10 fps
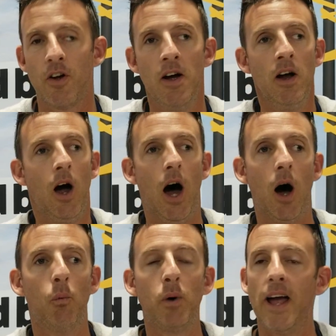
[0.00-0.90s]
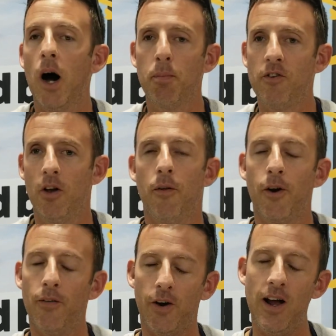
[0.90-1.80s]
Uh, we help each other.
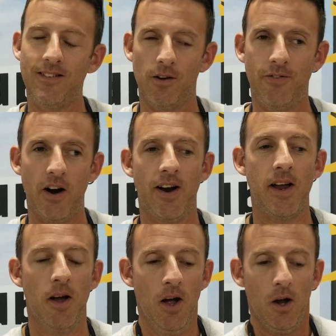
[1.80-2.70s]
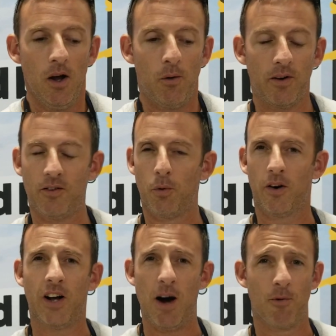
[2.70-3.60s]
They're, they're, it's a very what's the word
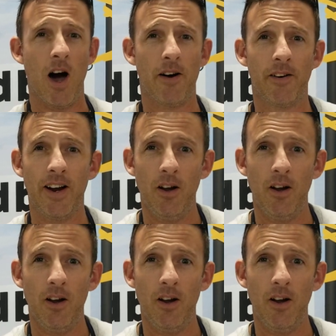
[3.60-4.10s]
camaraderie.